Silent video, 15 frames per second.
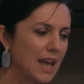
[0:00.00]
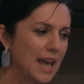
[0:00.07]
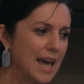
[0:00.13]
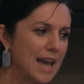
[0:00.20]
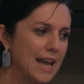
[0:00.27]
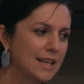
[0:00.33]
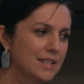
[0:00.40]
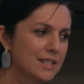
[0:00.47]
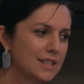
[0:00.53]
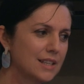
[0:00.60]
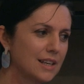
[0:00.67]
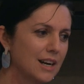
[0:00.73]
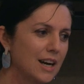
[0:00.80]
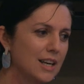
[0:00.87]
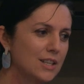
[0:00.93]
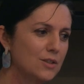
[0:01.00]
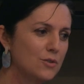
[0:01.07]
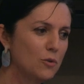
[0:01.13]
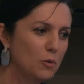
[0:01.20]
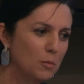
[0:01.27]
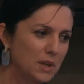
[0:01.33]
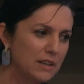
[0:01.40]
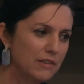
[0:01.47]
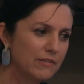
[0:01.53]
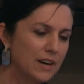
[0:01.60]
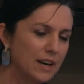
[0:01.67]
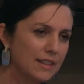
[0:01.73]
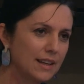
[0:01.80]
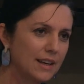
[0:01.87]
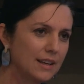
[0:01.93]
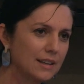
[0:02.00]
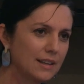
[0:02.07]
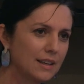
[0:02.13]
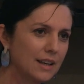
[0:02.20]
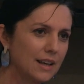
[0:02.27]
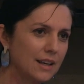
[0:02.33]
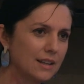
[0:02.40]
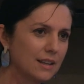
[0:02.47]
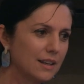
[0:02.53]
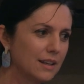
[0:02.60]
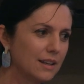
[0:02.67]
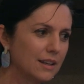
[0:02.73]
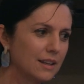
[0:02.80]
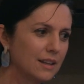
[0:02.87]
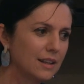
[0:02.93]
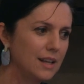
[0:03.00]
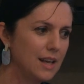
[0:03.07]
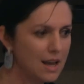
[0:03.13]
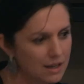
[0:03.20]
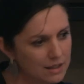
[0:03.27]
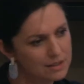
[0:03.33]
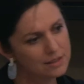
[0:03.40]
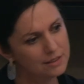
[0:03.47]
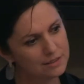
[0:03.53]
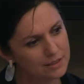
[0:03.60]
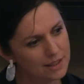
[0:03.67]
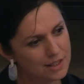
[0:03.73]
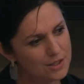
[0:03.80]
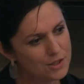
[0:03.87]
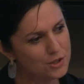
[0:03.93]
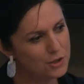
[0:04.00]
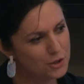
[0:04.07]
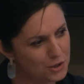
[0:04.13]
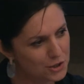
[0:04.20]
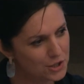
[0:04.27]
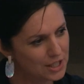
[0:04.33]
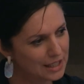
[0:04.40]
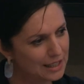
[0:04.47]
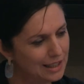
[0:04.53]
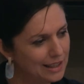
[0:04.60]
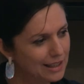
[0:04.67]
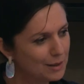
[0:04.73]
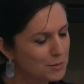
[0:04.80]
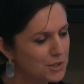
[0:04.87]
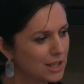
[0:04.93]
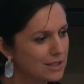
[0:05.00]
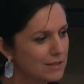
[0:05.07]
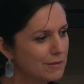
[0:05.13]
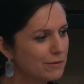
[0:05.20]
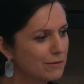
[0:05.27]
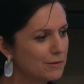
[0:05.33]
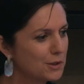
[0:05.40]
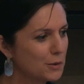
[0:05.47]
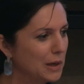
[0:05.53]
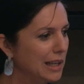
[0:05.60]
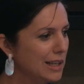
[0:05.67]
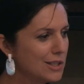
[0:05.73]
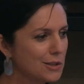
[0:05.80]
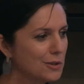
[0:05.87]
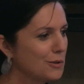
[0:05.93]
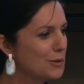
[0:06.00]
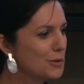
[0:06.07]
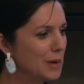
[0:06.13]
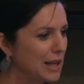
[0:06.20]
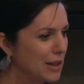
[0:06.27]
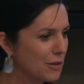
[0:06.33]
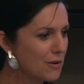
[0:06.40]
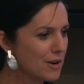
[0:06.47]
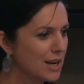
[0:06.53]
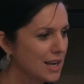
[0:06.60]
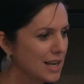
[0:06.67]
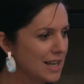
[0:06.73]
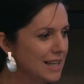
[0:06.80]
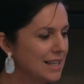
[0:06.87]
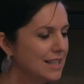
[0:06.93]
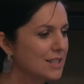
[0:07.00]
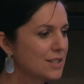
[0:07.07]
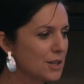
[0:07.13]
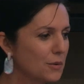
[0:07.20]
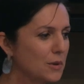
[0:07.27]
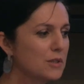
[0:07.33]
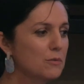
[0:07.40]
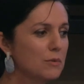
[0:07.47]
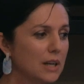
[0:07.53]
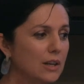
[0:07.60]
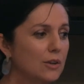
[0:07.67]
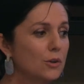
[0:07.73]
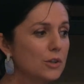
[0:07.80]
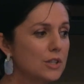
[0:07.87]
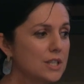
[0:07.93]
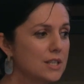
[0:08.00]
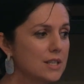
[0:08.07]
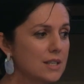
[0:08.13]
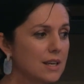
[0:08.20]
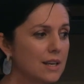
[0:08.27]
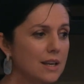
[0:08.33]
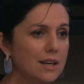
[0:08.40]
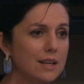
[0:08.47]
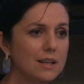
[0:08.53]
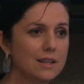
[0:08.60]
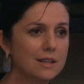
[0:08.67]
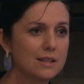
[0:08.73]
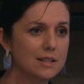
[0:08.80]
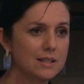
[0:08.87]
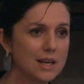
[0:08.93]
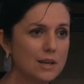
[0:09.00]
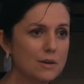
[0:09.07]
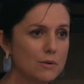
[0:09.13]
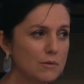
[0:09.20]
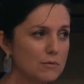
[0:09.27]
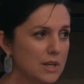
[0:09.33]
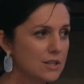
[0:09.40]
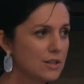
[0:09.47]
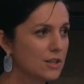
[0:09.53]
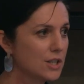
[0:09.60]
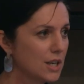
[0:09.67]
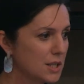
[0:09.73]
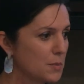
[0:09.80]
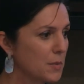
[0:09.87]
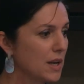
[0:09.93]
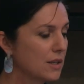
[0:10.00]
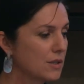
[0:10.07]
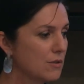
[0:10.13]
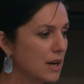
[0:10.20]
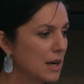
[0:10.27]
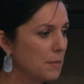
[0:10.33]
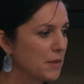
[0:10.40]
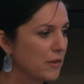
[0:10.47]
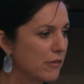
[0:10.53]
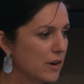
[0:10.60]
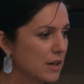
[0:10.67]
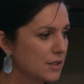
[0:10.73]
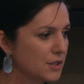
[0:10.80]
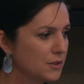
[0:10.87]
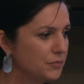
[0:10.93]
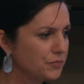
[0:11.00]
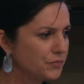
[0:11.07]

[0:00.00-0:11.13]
And I normally find that at the end. It's usually objective 22, 23. So it's really good to see the data and research aspects right up the front.